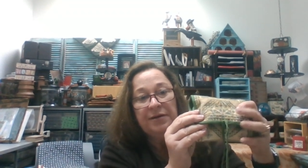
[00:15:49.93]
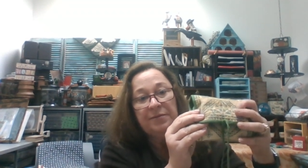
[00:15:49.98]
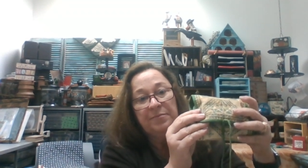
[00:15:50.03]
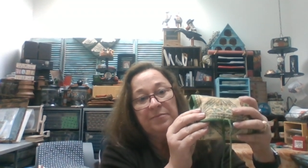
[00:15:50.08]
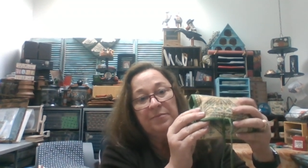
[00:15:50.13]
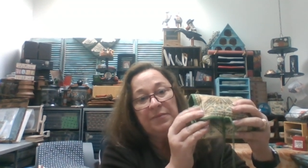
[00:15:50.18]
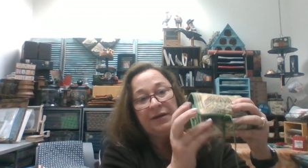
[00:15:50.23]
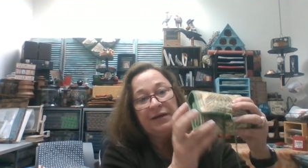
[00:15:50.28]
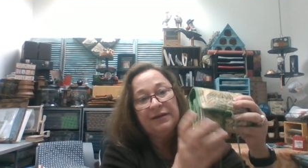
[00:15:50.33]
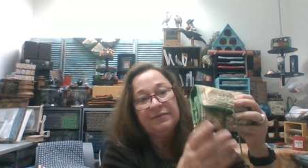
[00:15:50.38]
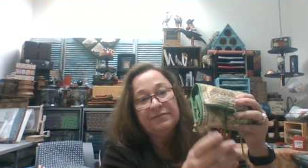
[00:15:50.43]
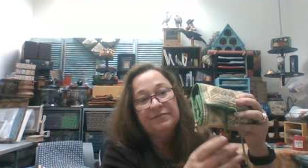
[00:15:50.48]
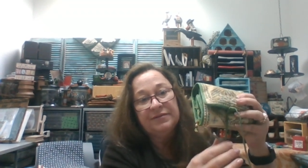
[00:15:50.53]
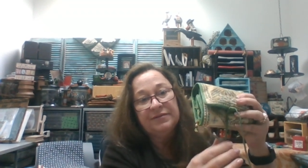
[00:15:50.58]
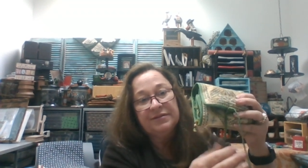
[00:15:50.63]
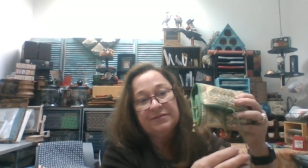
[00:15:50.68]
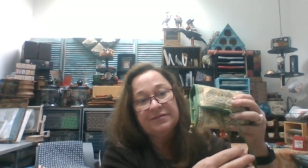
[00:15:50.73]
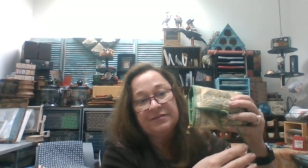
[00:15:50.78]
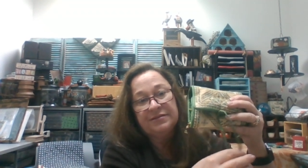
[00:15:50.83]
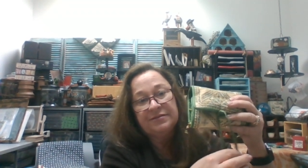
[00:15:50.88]
but
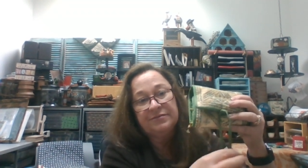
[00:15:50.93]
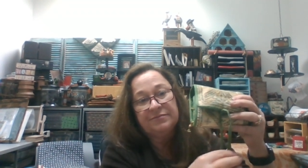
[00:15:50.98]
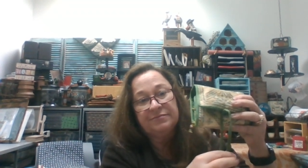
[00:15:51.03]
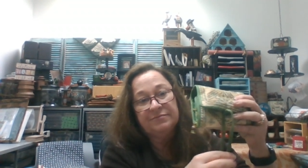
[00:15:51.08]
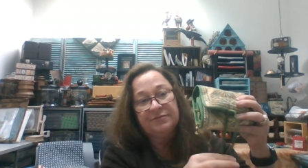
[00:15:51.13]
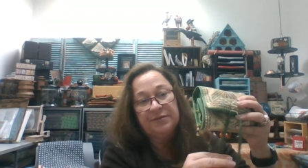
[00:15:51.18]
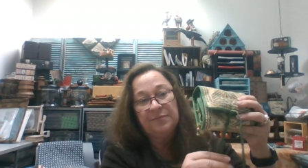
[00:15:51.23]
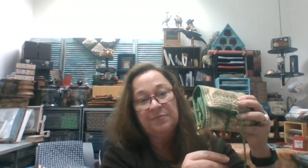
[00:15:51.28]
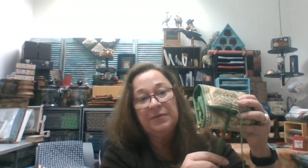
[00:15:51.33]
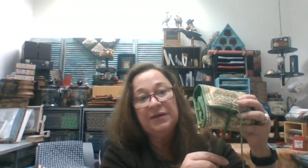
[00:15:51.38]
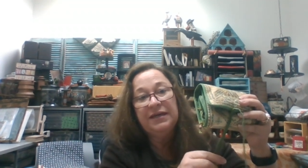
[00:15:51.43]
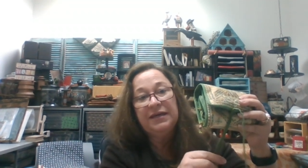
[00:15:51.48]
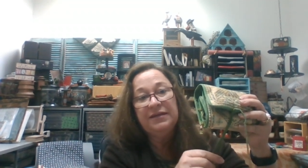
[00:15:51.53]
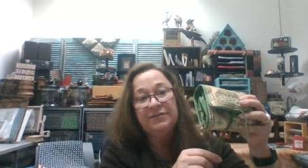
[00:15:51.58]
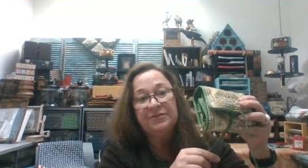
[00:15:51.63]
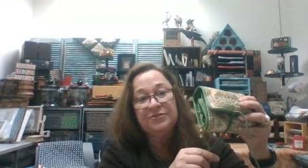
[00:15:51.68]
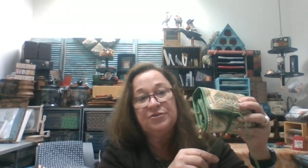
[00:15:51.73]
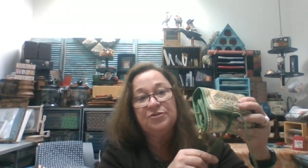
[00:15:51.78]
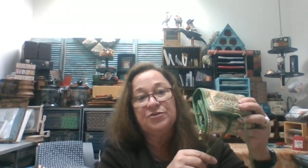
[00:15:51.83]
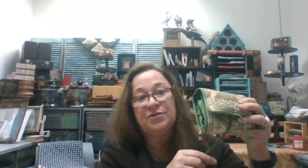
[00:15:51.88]
this is to me
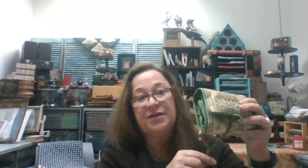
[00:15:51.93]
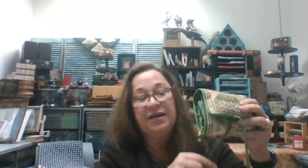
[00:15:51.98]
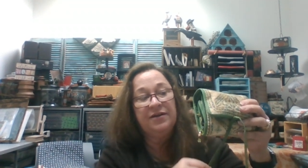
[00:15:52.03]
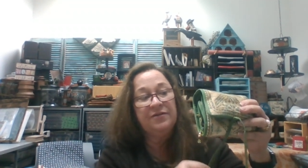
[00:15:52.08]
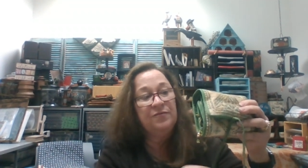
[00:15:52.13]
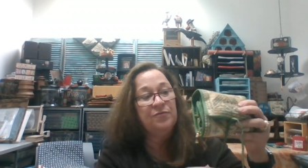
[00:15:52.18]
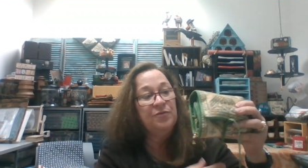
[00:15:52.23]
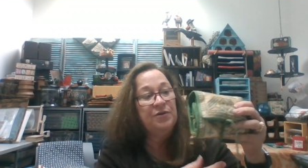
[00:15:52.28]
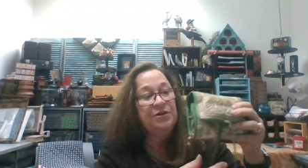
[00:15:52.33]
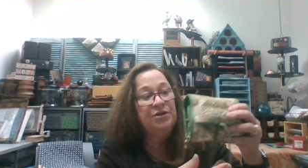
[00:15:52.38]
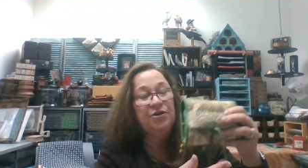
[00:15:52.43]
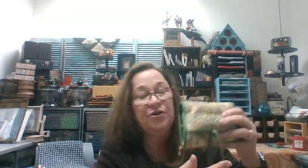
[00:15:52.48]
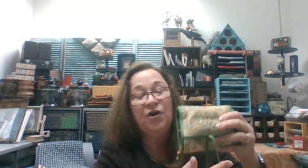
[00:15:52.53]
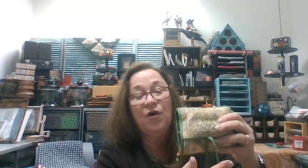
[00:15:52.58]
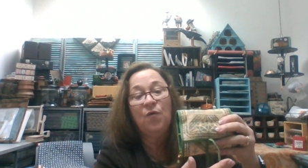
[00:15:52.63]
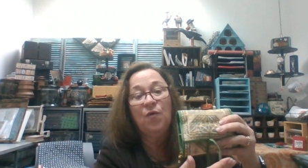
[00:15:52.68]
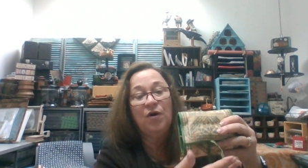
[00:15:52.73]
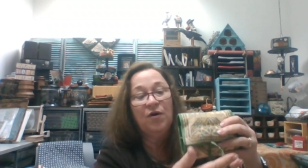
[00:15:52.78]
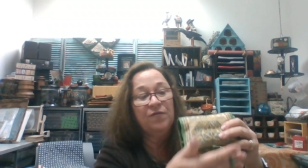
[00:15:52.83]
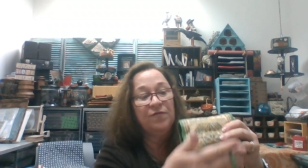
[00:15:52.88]
this is kind of where you
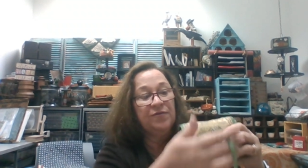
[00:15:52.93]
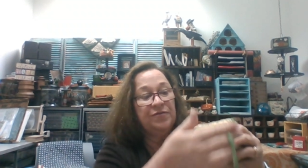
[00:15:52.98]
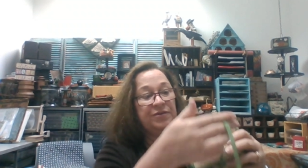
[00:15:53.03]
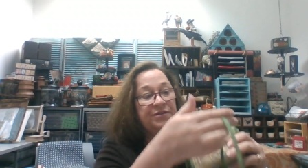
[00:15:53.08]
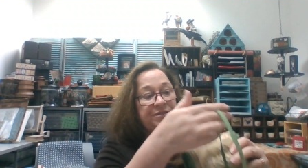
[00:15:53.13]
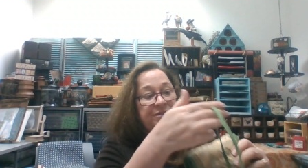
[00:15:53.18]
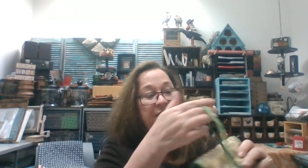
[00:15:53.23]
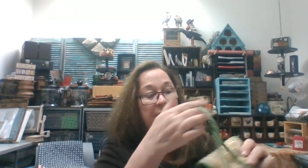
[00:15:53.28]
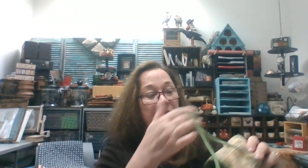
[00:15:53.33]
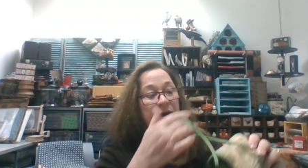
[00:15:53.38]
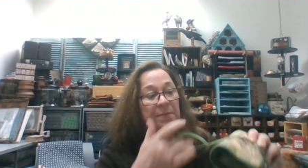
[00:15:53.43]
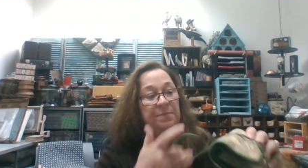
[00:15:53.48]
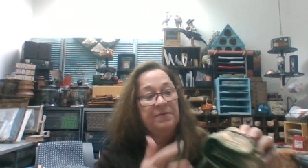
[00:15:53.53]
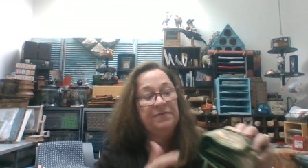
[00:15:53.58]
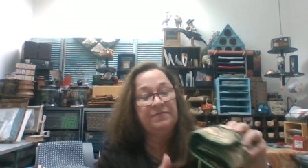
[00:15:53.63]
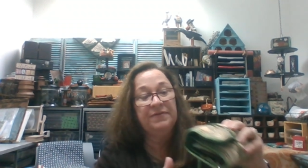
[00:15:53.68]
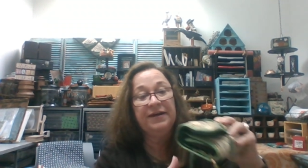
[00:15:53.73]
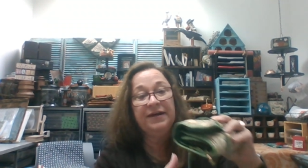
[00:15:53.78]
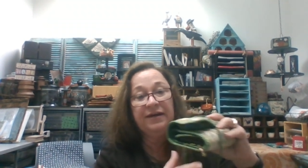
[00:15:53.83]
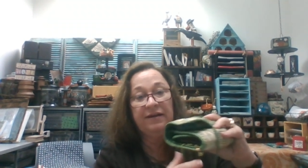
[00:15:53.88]
go over the top
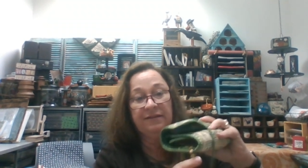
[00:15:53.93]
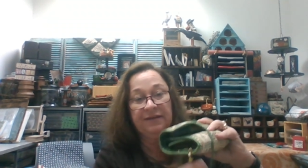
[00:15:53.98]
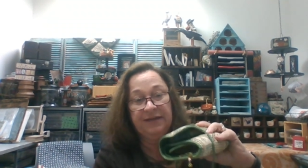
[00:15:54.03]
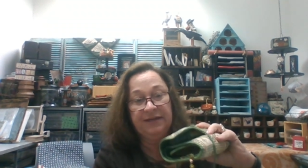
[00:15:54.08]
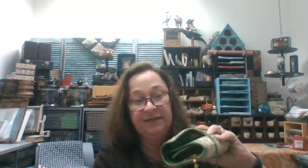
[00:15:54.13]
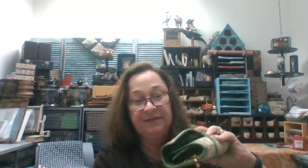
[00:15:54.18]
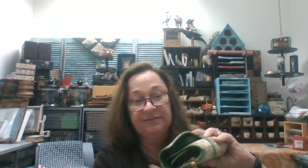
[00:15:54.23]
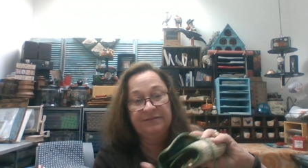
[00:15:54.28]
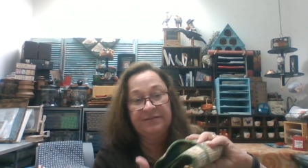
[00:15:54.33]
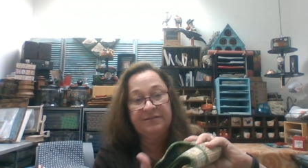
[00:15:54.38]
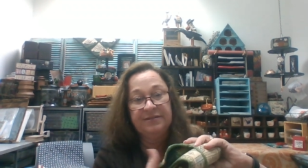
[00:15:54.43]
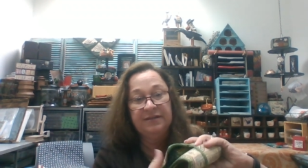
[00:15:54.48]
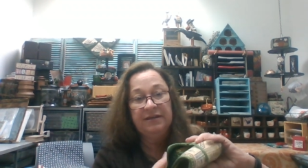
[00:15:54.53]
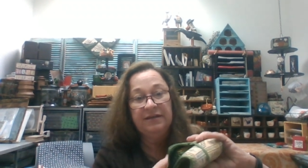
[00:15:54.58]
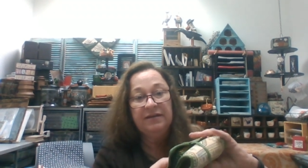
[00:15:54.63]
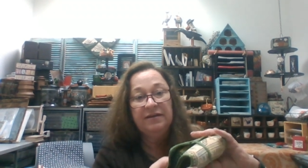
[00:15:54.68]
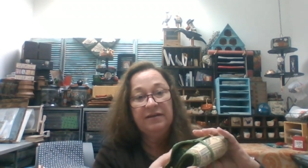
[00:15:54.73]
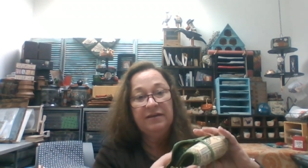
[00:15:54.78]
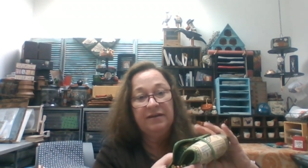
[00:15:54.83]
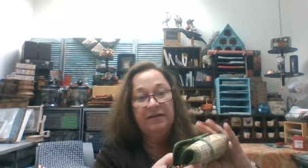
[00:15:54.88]
of elegance
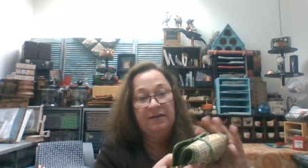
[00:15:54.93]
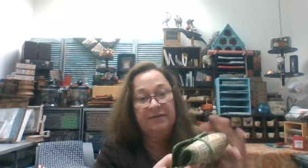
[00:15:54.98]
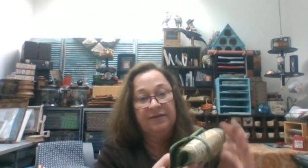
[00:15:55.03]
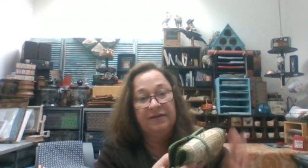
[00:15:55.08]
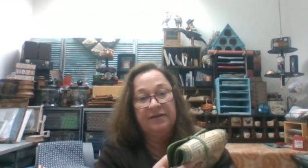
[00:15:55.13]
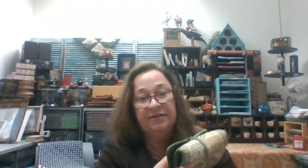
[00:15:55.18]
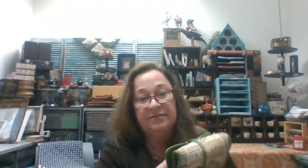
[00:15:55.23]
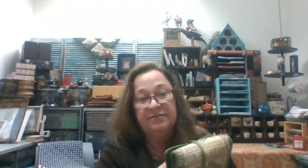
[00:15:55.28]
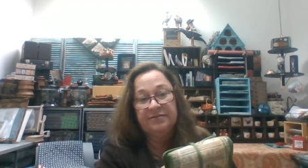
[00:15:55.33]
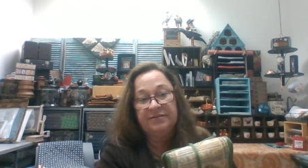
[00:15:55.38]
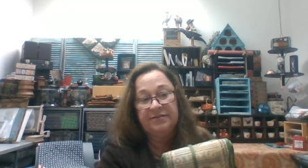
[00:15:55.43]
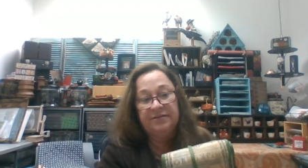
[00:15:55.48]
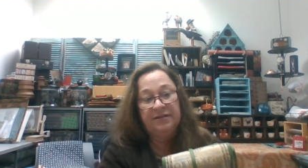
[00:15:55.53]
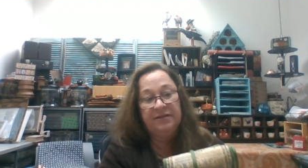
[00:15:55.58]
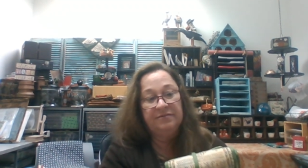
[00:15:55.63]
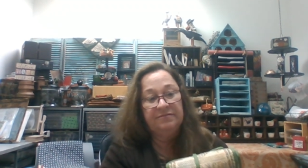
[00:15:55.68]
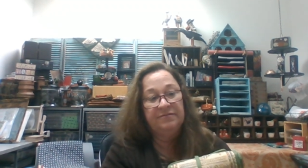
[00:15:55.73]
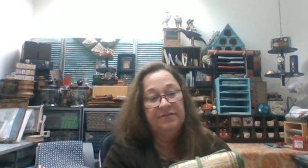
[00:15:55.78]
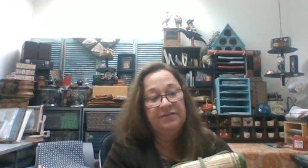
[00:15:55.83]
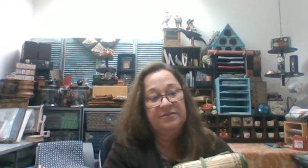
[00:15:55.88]
because uh,
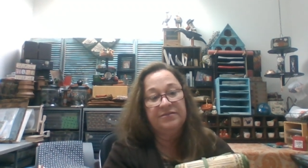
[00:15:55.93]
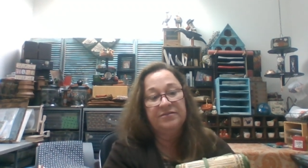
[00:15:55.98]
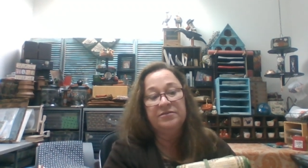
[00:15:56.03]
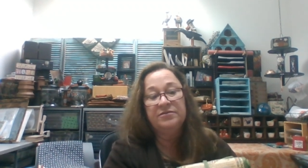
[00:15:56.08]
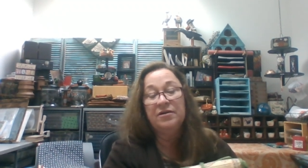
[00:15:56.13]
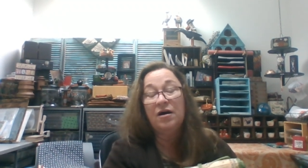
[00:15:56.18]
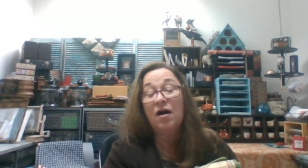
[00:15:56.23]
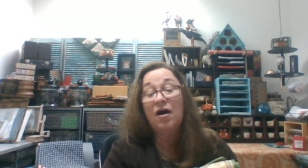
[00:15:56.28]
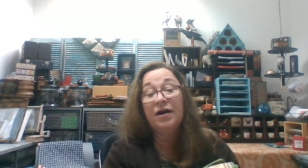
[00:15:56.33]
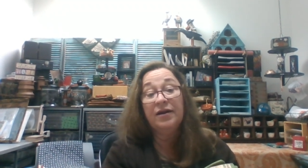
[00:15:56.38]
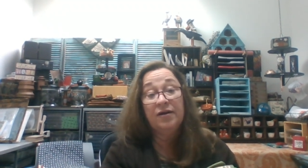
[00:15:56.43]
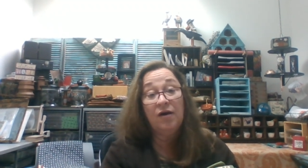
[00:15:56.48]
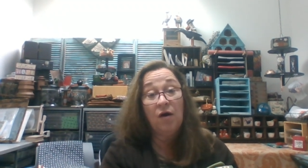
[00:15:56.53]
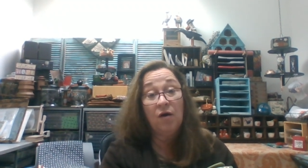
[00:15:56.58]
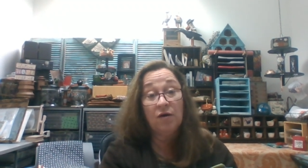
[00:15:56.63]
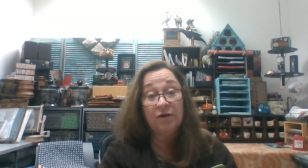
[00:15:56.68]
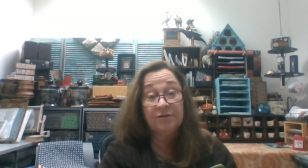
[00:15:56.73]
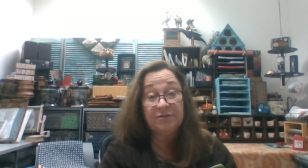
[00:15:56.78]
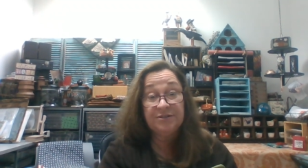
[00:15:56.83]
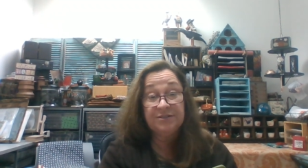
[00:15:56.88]
it, it's not
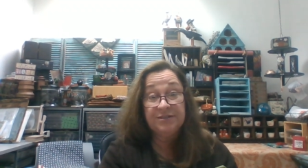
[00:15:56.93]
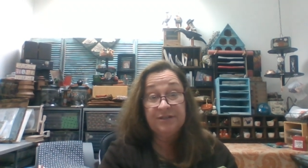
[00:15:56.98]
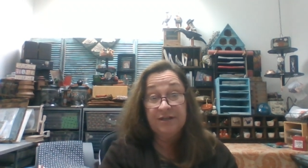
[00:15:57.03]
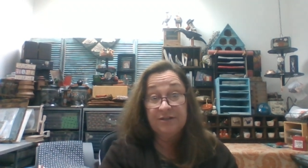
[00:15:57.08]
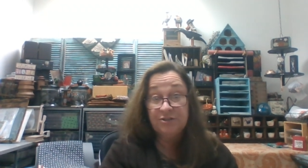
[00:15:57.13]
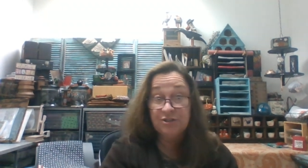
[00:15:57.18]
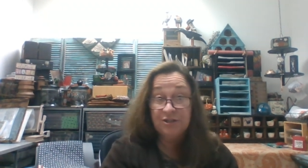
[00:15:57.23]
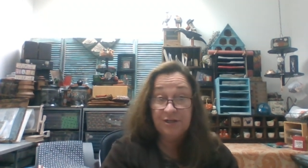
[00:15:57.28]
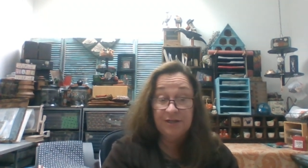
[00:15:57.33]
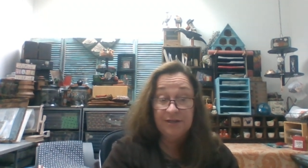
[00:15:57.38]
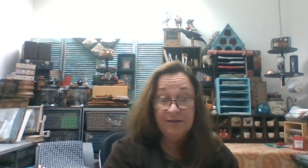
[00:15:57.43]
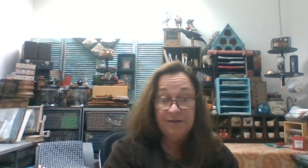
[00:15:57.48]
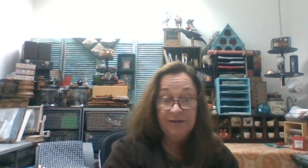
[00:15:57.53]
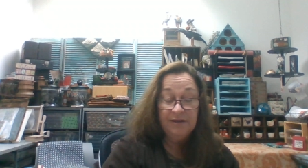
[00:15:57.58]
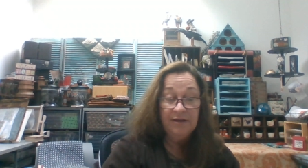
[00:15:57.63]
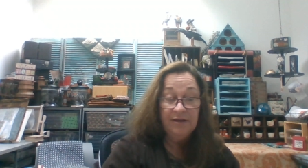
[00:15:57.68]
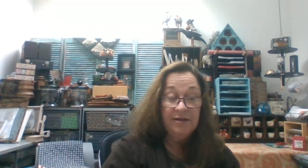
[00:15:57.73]
hard stitching